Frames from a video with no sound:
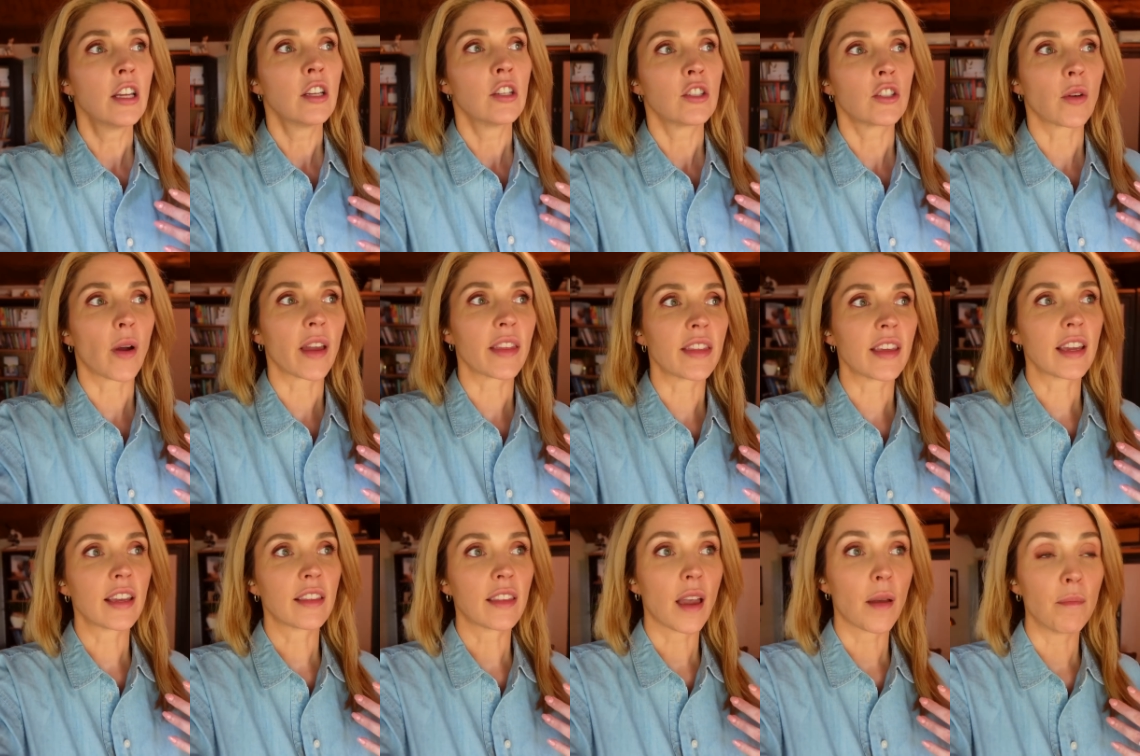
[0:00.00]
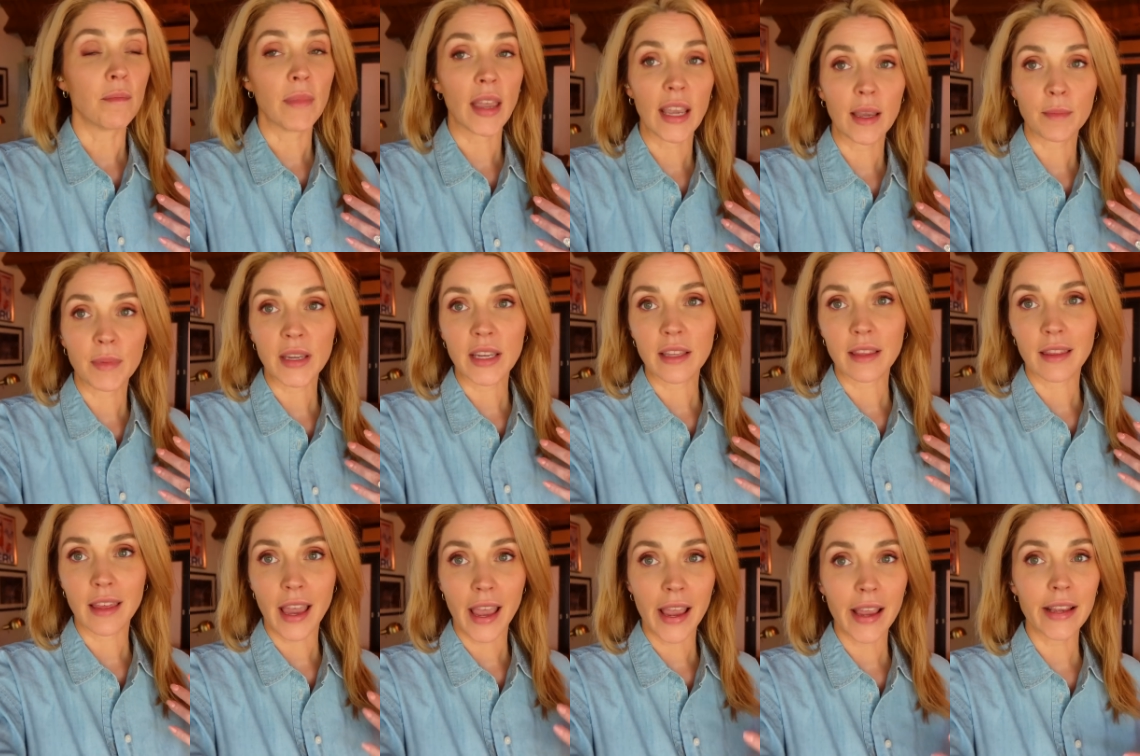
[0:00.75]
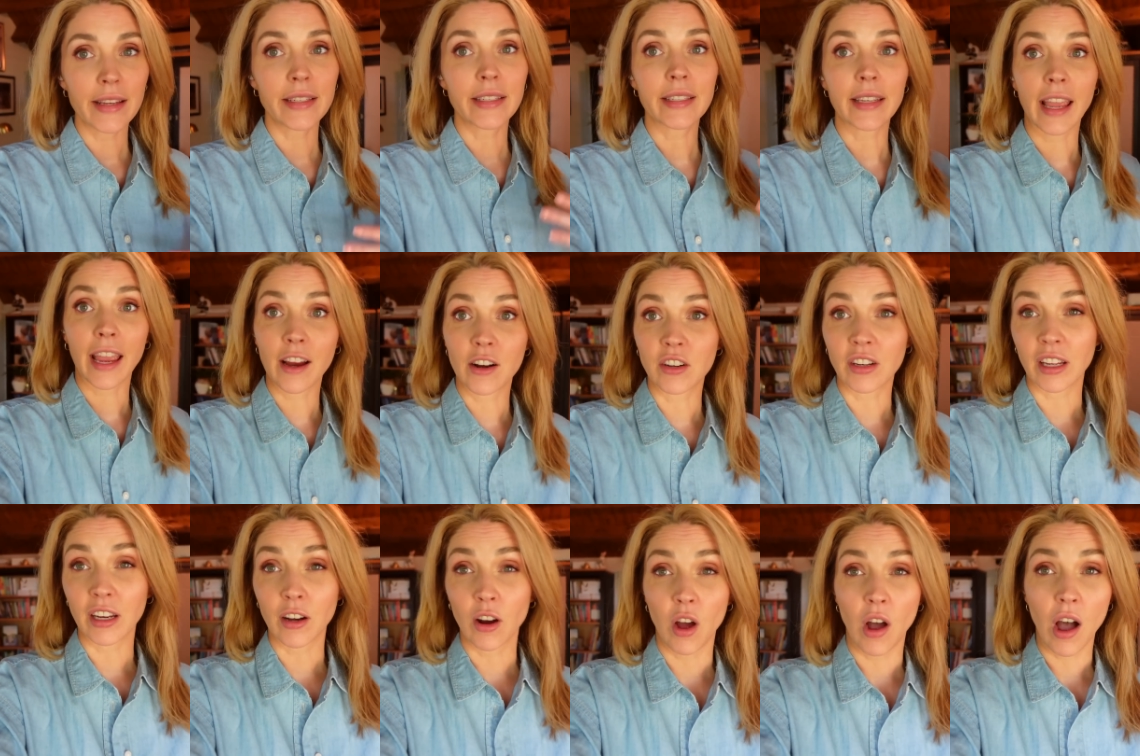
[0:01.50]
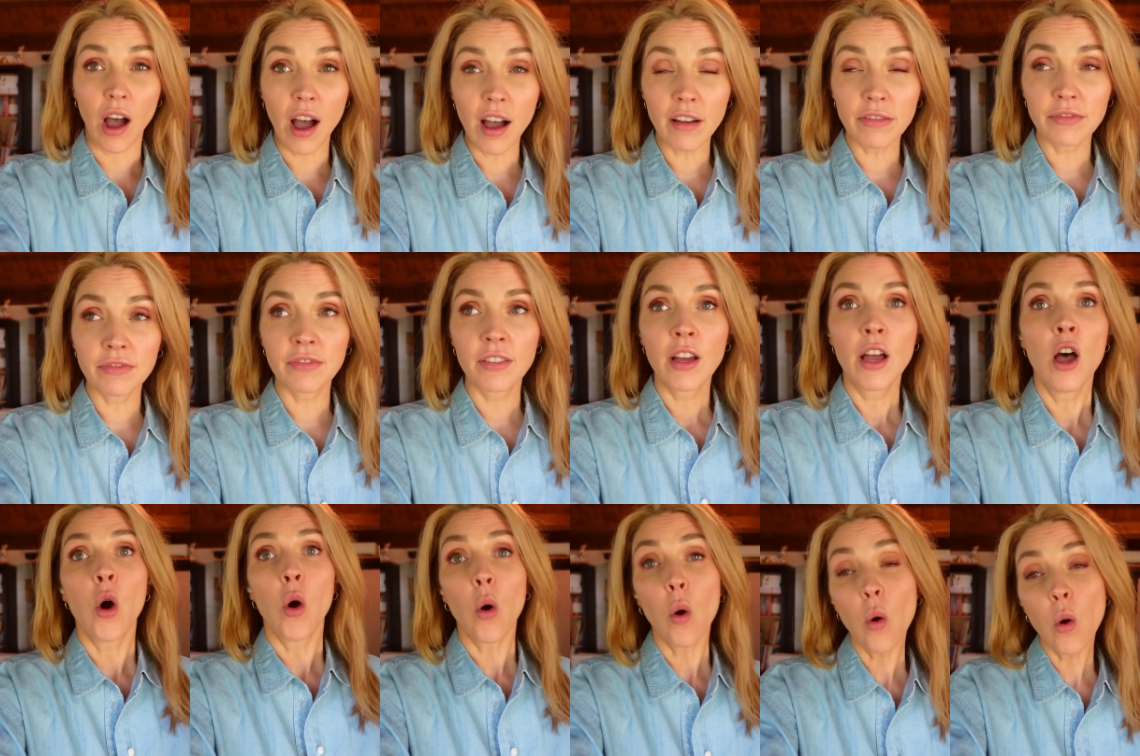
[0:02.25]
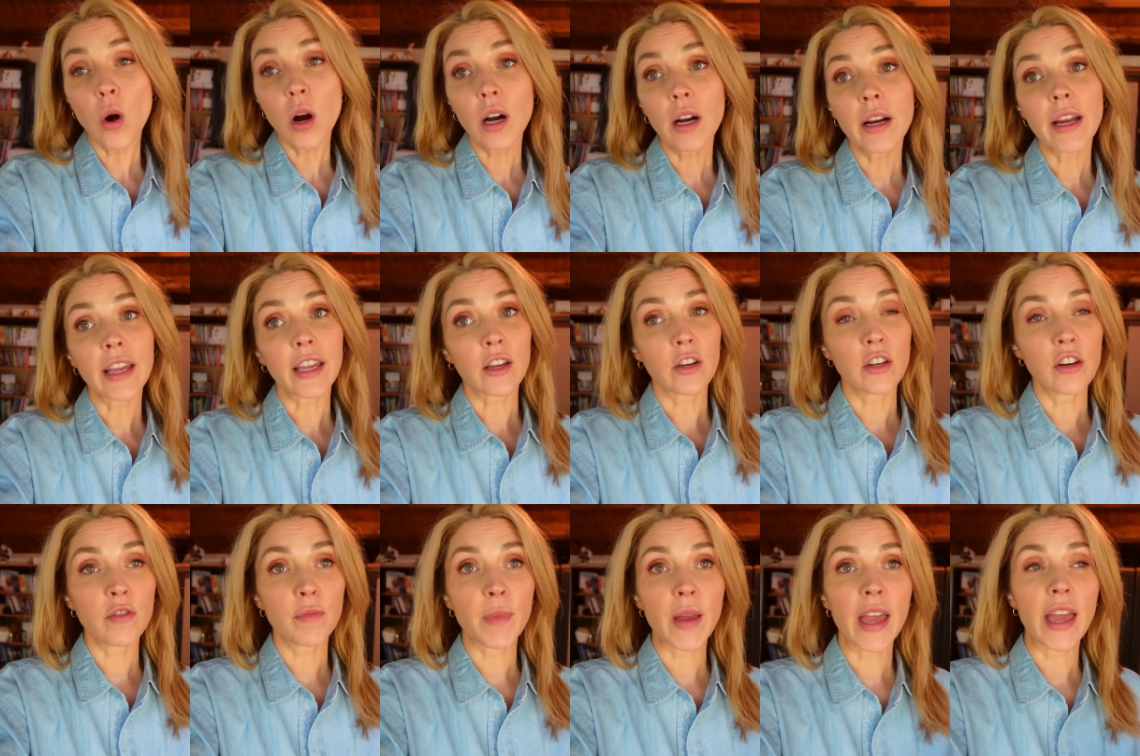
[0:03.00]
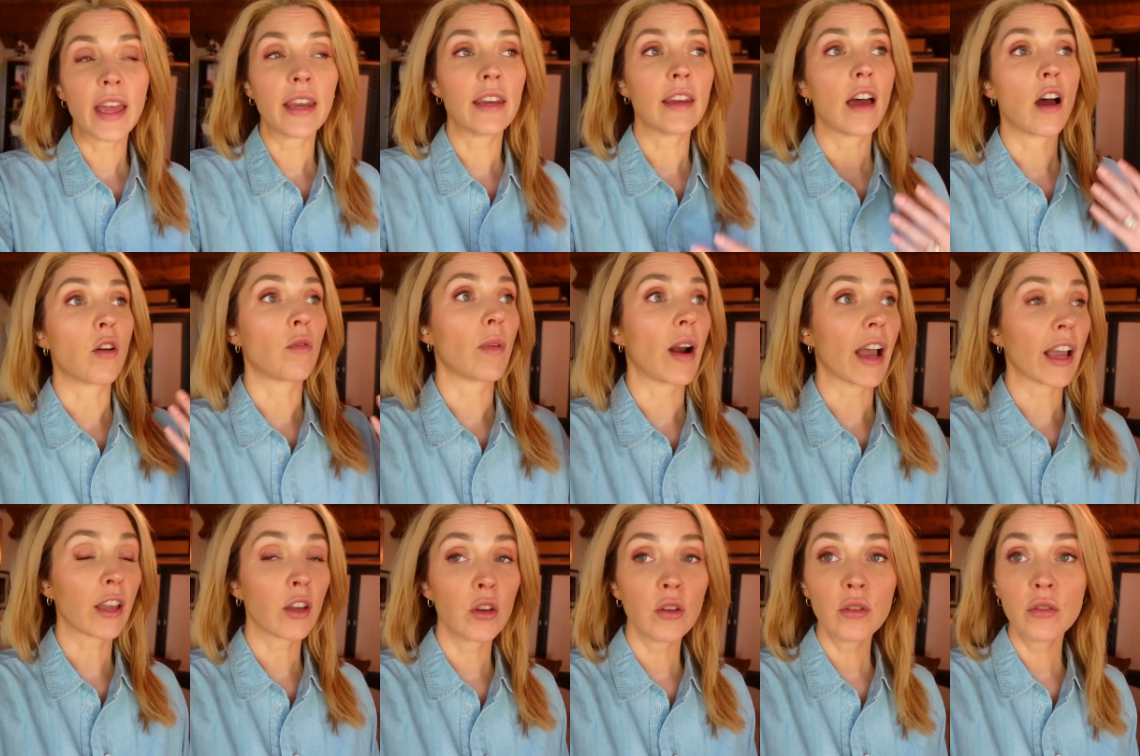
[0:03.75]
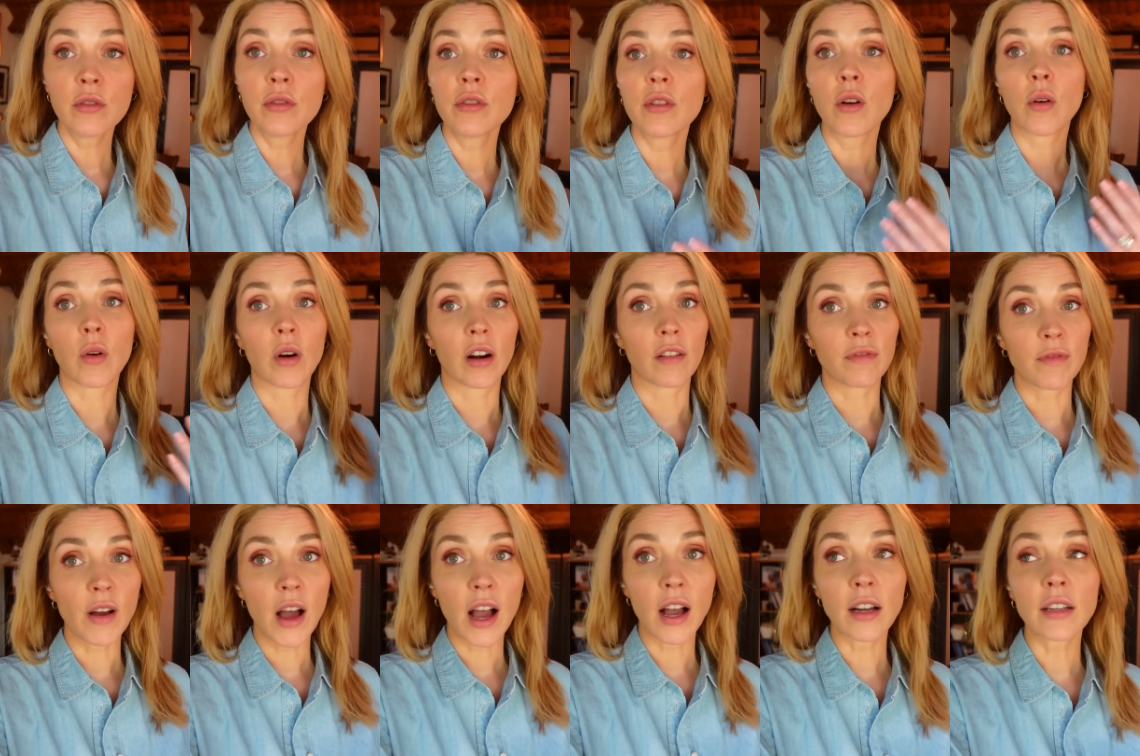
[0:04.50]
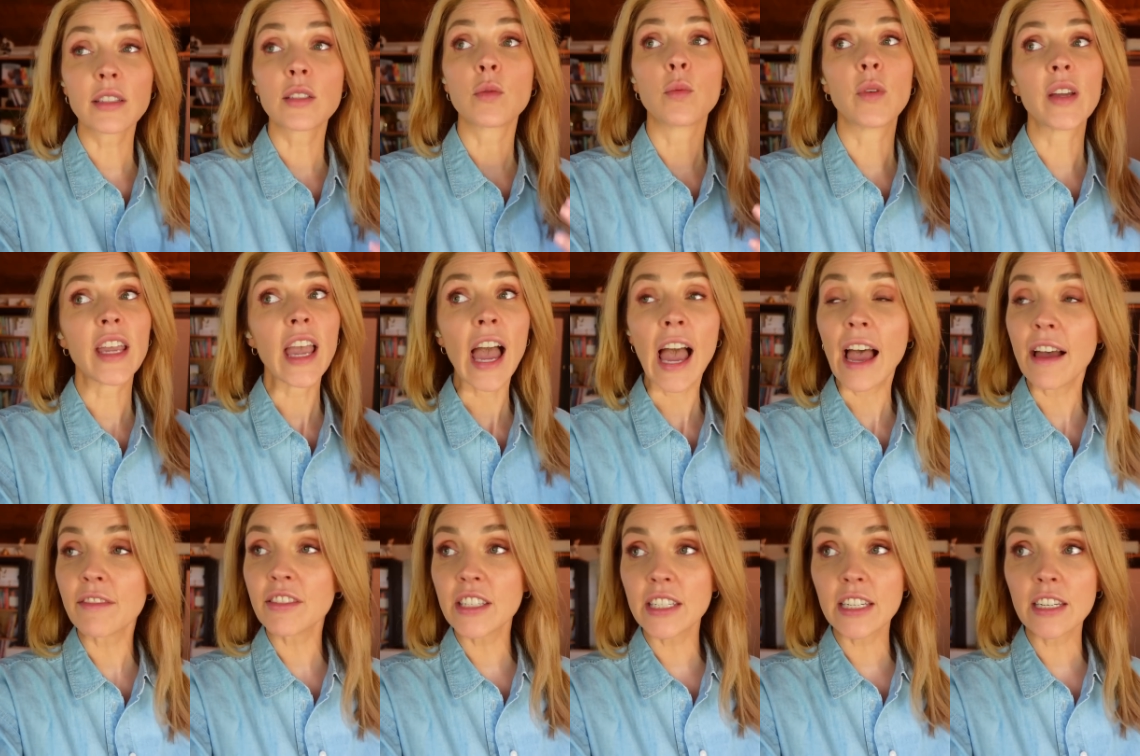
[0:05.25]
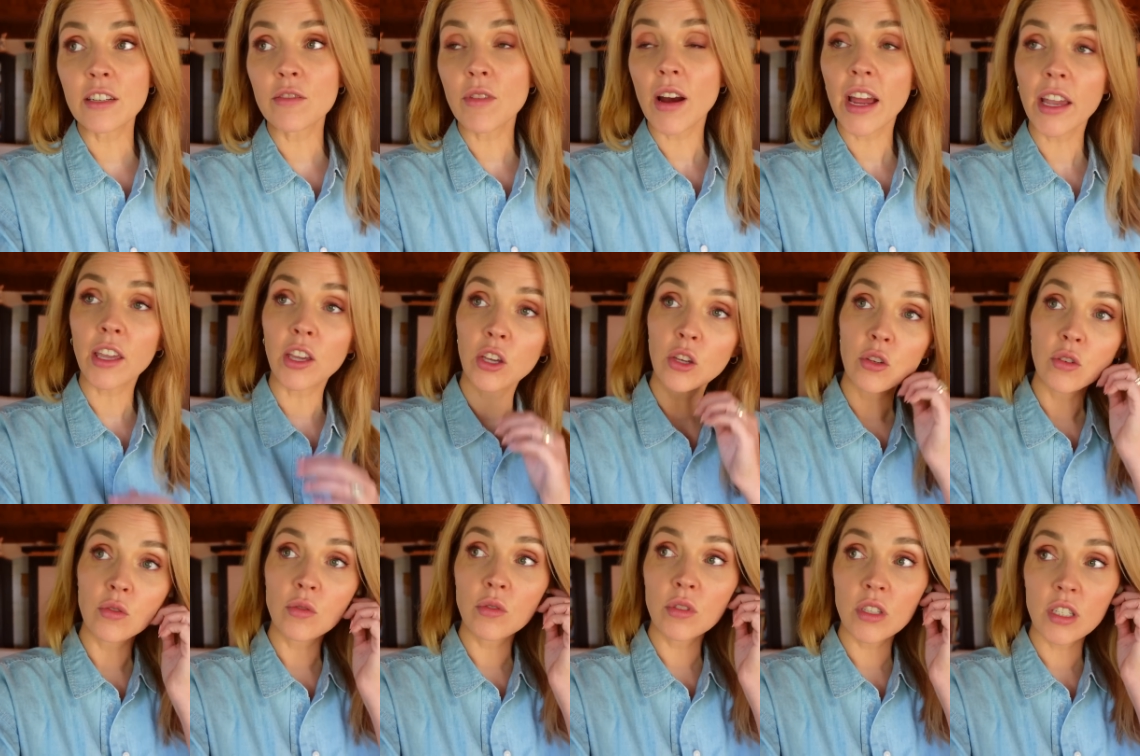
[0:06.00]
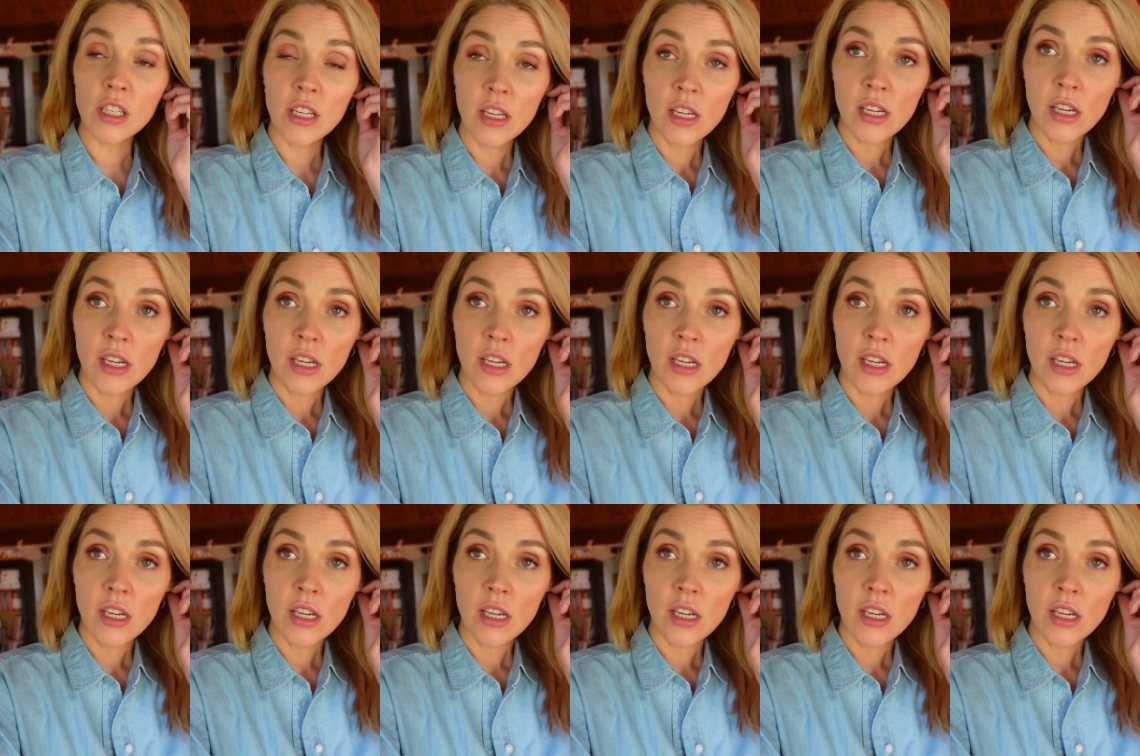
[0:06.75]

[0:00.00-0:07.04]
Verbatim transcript: So I think that maybe they scared it off. Or it could have been a raccoon or a fox. We have seen raccoons.